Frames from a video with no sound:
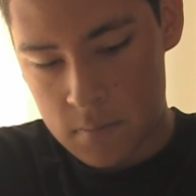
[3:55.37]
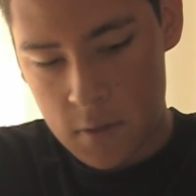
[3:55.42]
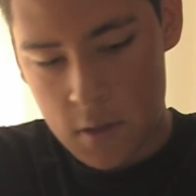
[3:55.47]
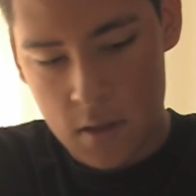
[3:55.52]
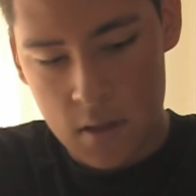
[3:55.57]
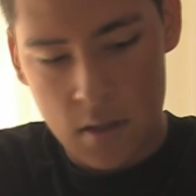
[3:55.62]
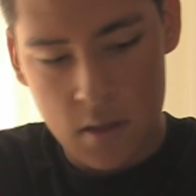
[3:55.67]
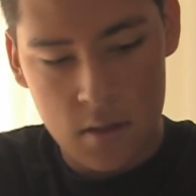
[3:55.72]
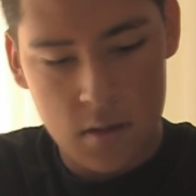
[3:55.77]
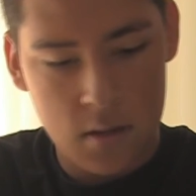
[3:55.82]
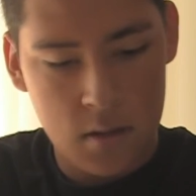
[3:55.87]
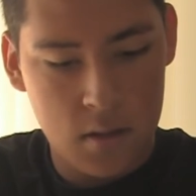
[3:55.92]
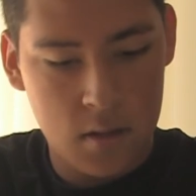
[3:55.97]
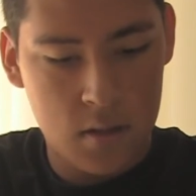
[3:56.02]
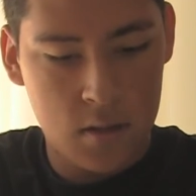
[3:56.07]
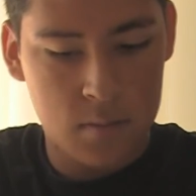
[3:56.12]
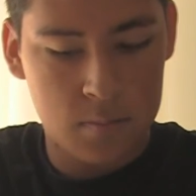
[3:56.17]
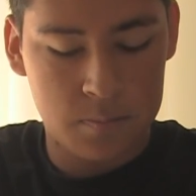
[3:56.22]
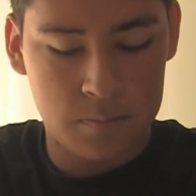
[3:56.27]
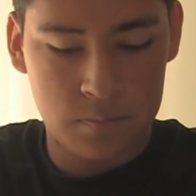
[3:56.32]
And
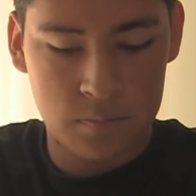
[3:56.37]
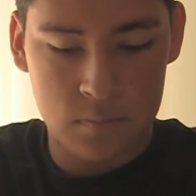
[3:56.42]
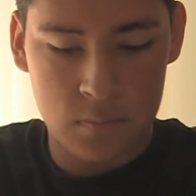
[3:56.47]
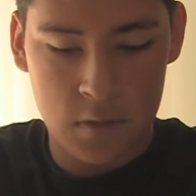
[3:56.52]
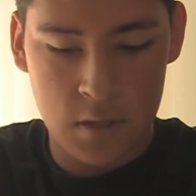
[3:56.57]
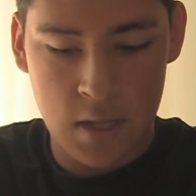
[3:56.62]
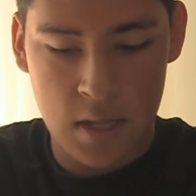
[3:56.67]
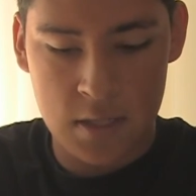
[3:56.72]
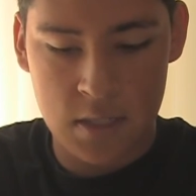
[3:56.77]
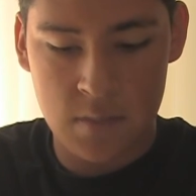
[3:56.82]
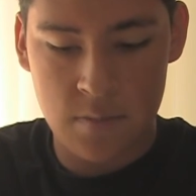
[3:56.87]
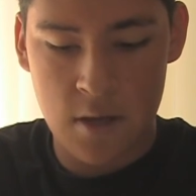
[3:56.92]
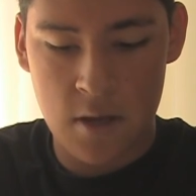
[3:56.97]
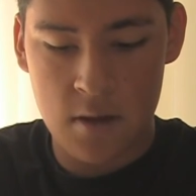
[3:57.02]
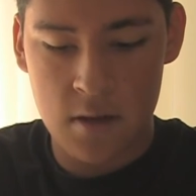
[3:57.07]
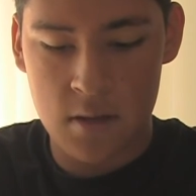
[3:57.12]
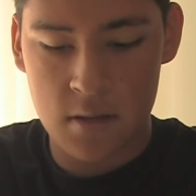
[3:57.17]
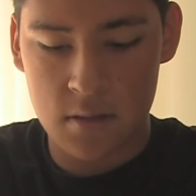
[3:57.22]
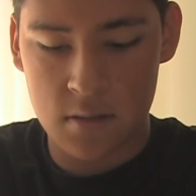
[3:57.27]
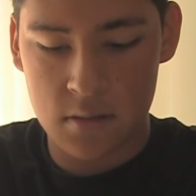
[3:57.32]
yeah, that's
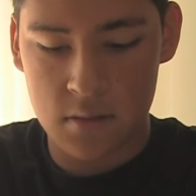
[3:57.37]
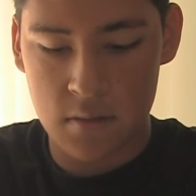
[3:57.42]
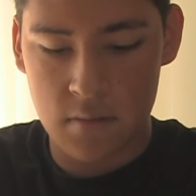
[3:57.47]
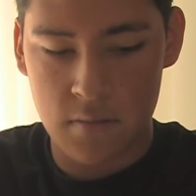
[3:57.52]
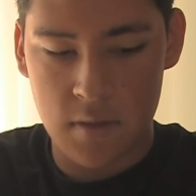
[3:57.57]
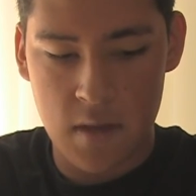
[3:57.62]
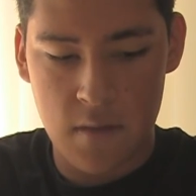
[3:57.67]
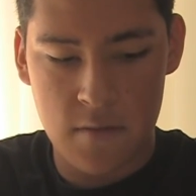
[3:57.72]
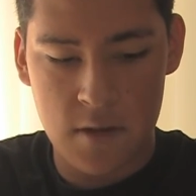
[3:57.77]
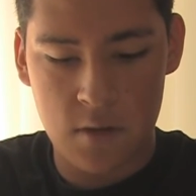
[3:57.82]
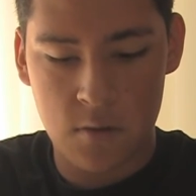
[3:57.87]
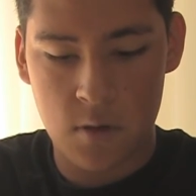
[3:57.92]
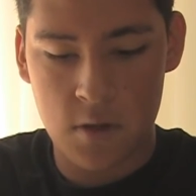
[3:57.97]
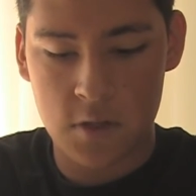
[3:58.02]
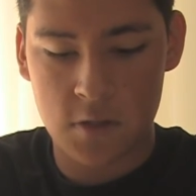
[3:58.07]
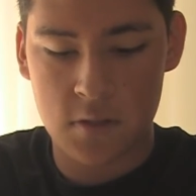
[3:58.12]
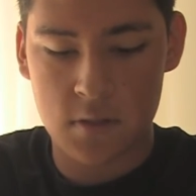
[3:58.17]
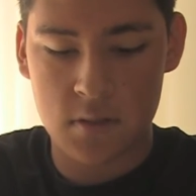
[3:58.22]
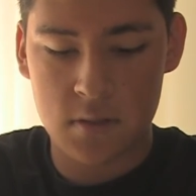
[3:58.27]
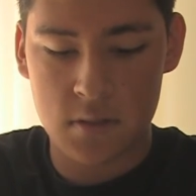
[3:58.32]
about it. If you have any
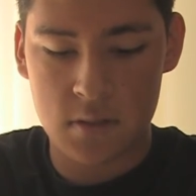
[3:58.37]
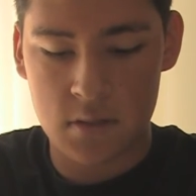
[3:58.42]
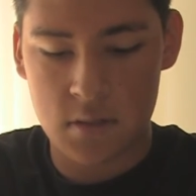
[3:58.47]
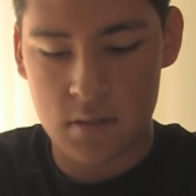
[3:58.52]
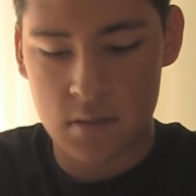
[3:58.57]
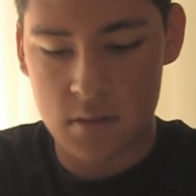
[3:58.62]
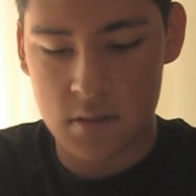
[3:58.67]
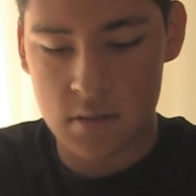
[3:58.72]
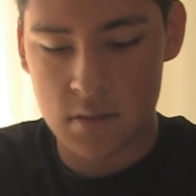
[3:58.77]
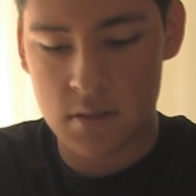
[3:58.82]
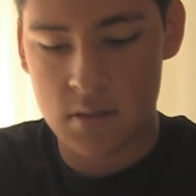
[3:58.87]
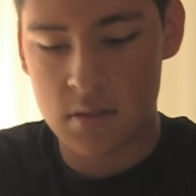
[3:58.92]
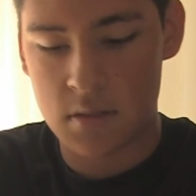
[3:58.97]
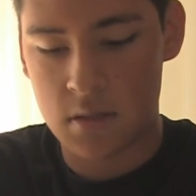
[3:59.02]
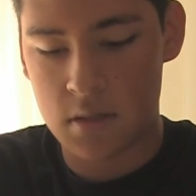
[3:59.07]
questions, just